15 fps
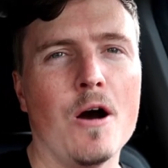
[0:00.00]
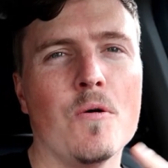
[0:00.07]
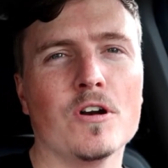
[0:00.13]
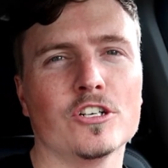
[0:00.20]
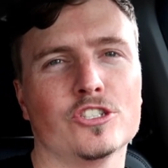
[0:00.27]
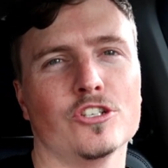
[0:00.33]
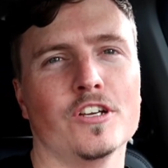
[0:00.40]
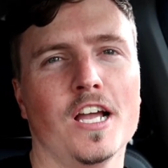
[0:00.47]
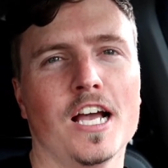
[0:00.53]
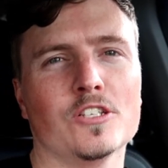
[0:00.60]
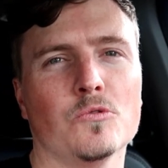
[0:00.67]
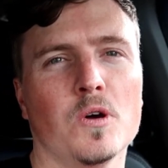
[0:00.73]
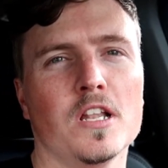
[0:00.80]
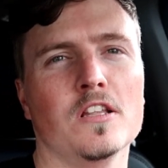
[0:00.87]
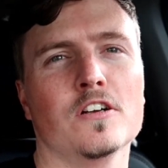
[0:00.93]
I want to show you
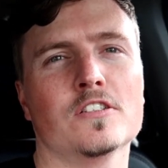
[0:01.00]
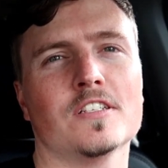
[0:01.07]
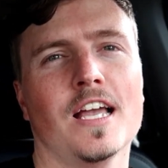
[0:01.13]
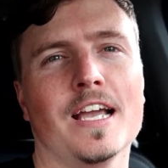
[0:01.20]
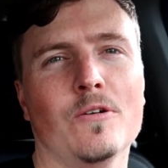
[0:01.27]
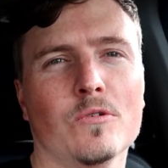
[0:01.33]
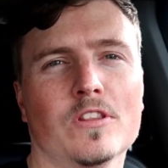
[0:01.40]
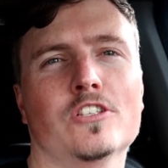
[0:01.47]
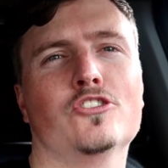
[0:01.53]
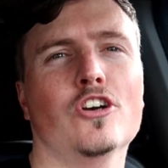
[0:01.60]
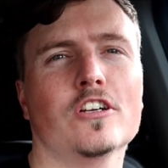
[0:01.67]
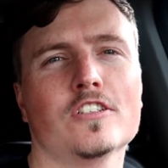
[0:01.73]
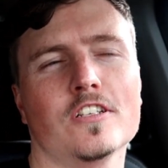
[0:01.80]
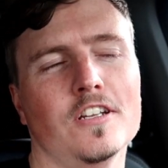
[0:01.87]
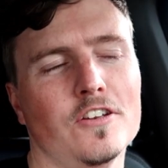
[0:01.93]
guys what it looks like, what the
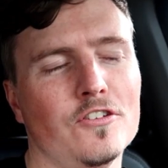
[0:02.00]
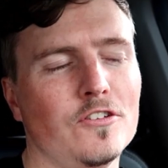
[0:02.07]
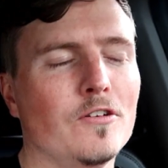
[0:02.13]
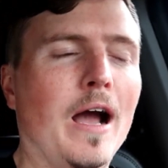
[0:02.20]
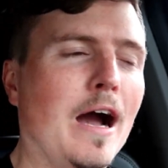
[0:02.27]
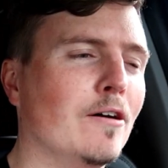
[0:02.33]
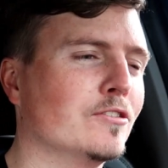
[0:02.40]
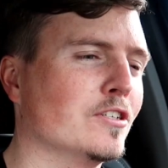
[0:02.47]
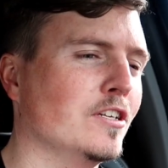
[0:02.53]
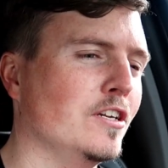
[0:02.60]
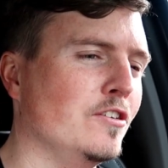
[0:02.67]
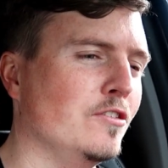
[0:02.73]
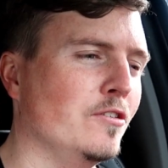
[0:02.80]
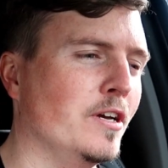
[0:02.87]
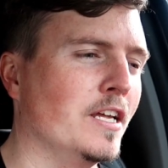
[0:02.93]
truck's going to do, how it's going
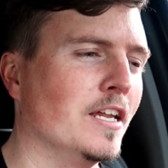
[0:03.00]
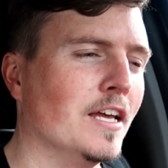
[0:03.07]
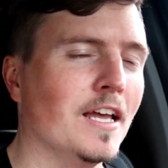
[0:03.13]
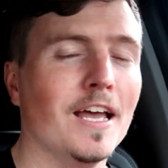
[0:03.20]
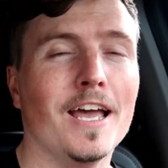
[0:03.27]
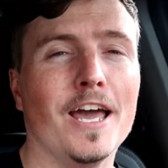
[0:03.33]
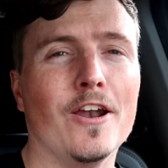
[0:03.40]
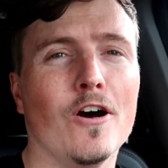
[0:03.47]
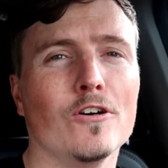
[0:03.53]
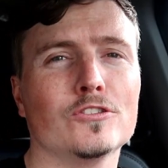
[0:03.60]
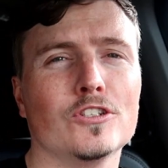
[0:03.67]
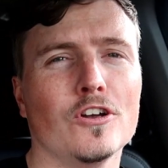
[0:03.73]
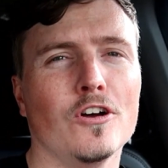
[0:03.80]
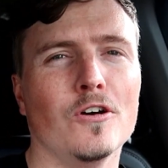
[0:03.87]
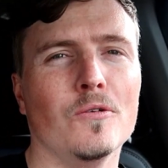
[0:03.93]
to do it, and
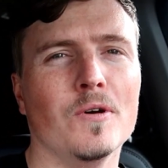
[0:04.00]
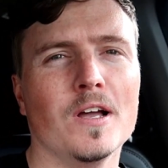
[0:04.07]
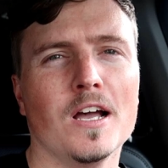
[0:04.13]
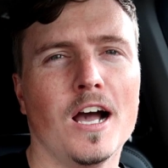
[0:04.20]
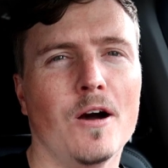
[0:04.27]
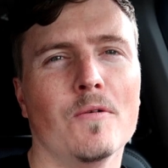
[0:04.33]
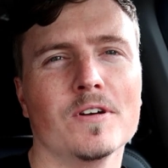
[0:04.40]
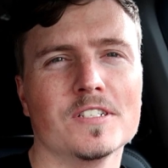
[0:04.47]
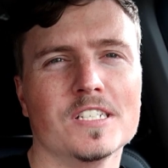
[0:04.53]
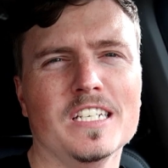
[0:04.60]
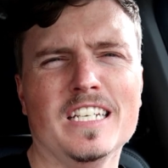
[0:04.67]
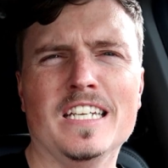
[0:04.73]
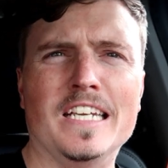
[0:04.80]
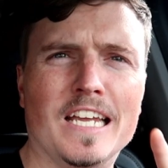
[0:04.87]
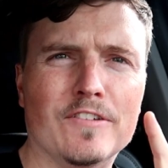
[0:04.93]
also I want to
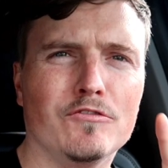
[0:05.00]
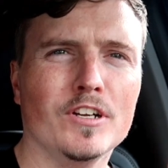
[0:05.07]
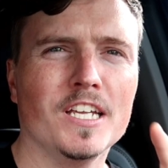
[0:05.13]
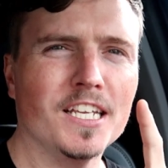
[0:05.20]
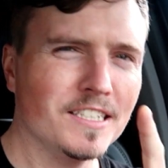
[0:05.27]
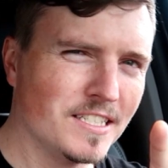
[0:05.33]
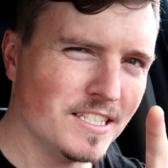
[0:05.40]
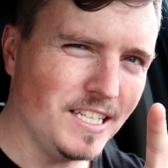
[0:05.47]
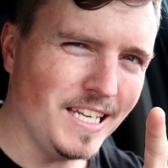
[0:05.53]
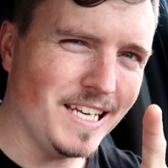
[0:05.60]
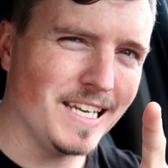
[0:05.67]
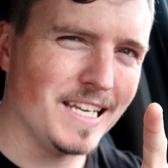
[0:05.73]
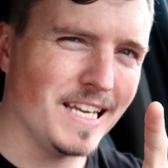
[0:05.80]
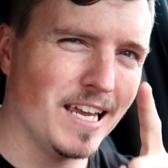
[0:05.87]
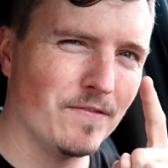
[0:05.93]
see if we can
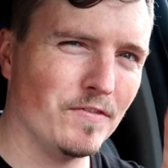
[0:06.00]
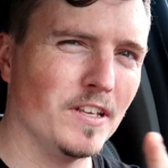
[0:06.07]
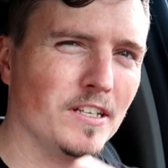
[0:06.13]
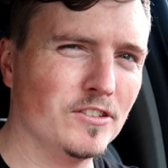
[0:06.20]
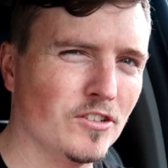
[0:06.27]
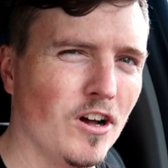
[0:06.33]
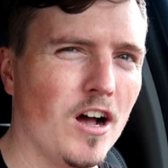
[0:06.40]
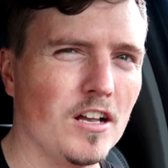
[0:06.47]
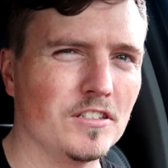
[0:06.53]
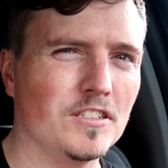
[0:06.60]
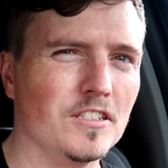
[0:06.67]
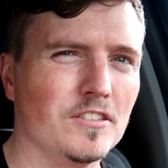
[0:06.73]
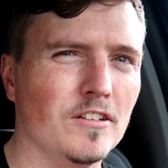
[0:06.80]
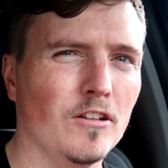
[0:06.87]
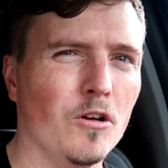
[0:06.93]
see if the
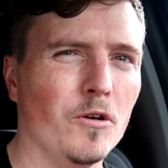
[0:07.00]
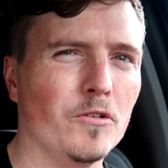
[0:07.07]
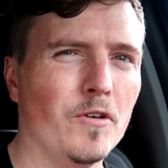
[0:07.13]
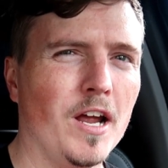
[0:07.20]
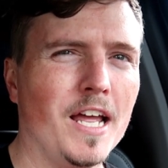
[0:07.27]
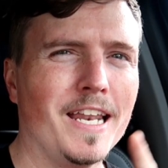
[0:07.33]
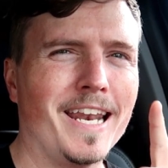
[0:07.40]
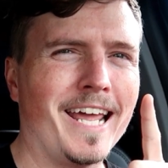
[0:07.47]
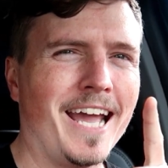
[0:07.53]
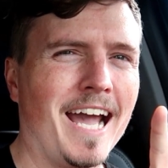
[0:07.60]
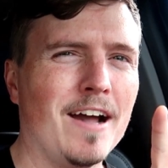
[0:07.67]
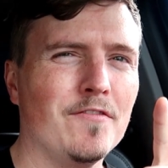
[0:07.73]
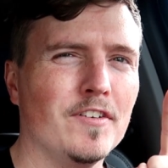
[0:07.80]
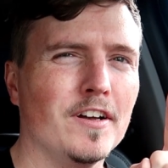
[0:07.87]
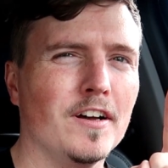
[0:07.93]
exhaust is glowing red. And I
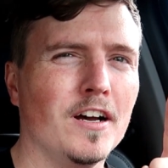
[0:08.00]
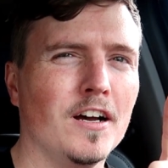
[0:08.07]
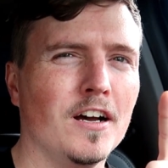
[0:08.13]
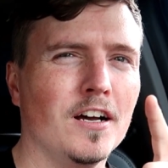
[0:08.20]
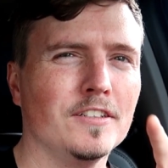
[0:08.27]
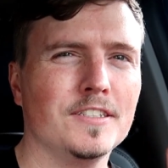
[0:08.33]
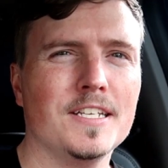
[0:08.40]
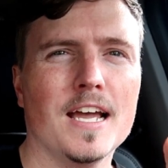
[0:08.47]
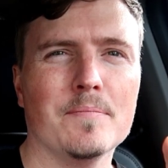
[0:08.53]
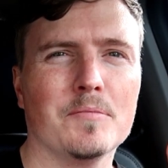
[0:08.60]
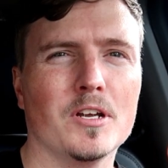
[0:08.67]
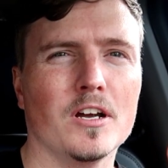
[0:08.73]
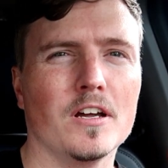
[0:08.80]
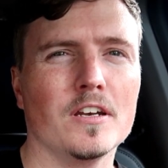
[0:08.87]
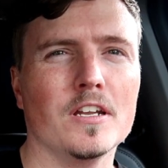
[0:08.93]
have a
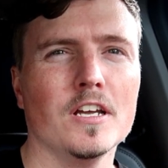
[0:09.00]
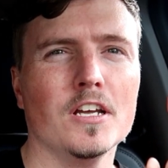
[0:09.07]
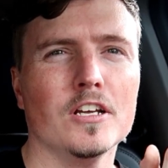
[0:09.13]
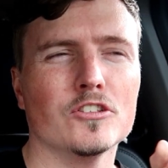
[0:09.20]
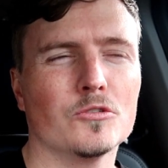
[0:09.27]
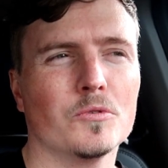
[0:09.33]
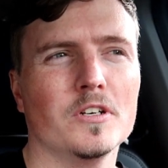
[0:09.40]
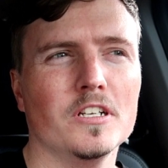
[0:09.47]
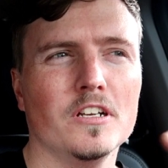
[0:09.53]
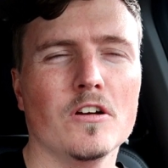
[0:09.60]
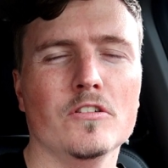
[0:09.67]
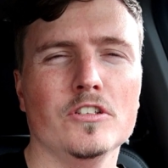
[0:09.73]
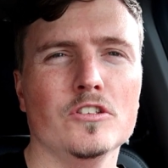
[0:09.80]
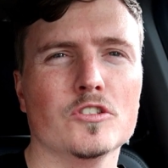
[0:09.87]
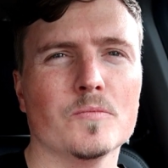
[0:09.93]
temp gun, so we're going to
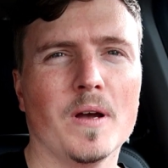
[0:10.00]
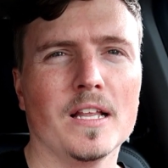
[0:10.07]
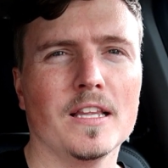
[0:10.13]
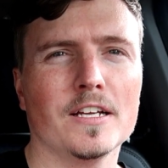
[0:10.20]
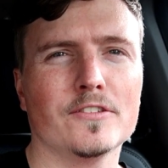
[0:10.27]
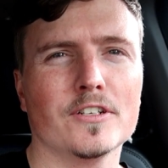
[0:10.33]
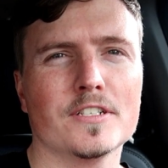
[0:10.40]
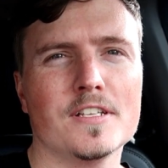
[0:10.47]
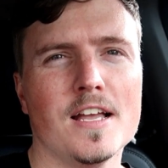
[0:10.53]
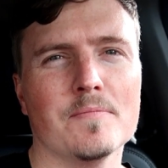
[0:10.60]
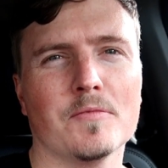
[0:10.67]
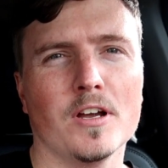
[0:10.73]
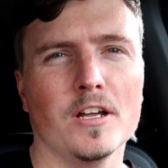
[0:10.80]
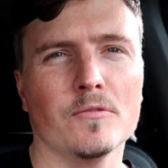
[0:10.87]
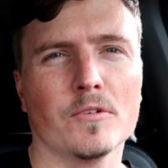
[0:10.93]
go use my electric
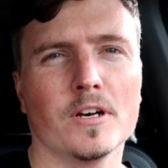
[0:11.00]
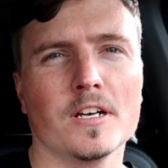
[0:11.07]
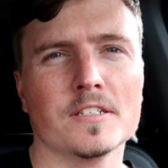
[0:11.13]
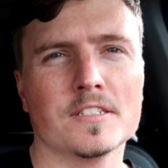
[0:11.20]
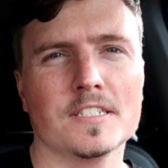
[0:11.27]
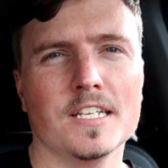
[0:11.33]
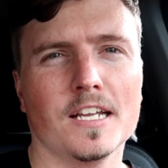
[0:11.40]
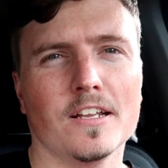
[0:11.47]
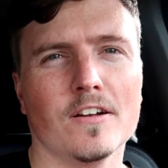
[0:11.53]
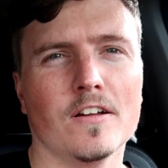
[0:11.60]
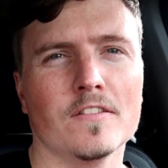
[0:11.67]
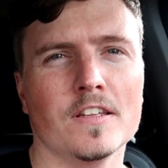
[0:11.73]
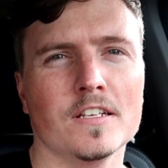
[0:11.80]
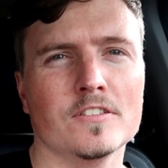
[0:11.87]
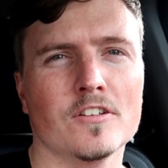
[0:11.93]
temp gun. We're going to stick it
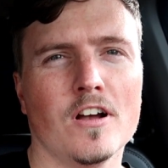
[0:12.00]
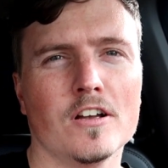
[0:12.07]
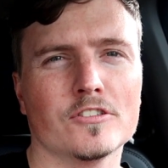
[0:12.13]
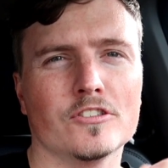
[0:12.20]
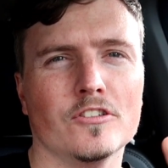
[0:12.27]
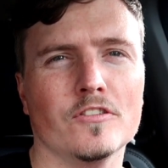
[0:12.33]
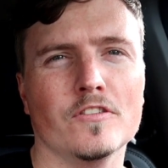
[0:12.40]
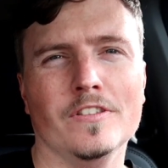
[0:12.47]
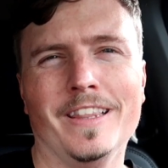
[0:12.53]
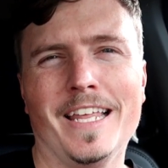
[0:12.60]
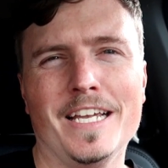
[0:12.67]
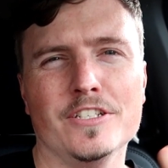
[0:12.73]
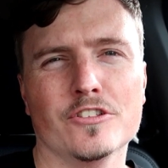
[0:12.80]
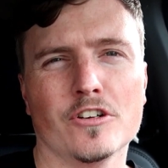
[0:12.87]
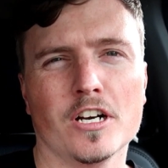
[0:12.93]
on the exhaust, or
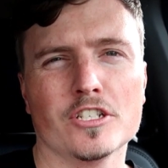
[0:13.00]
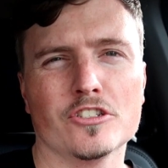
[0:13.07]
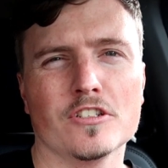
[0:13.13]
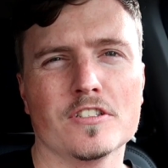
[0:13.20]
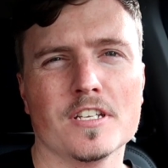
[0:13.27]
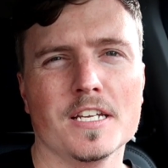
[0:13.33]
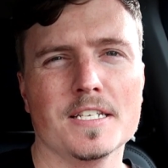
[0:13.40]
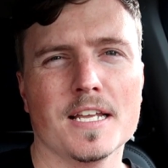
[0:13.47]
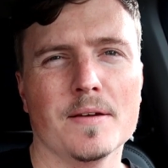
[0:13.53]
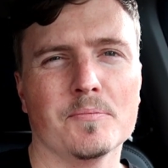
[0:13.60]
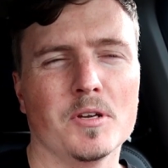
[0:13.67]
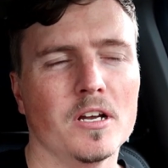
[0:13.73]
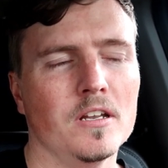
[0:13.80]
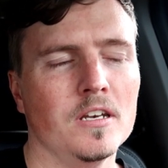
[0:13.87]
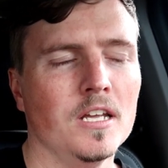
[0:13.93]
laser I should say,
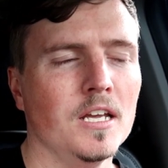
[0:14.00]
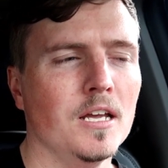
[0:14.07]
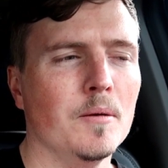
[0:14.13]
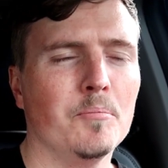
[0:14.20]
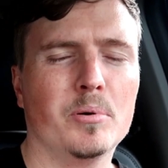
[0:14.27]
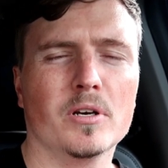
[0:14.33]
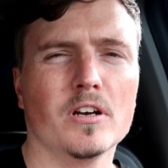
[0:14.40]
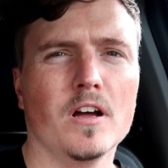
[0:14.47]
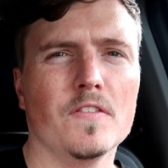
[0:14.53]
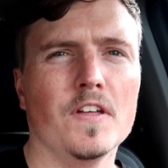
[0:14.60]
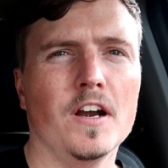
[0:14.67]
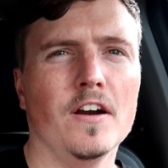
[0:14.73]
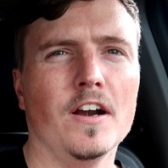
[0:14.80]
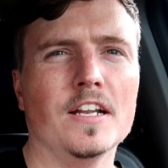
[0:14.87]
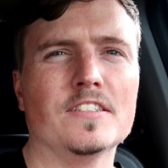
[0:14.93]
temp gun. Put it on
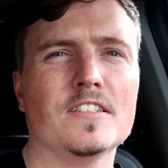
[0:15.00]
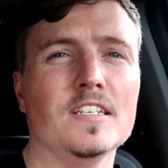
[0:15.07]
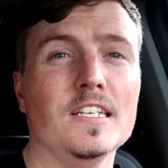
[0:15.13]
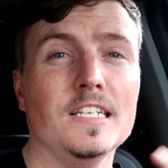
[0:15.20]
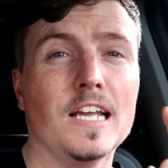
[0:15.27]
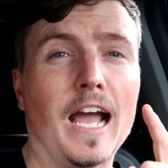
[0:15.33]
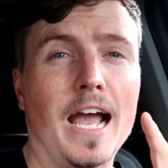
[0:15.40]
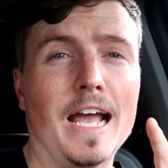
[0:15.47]
there and see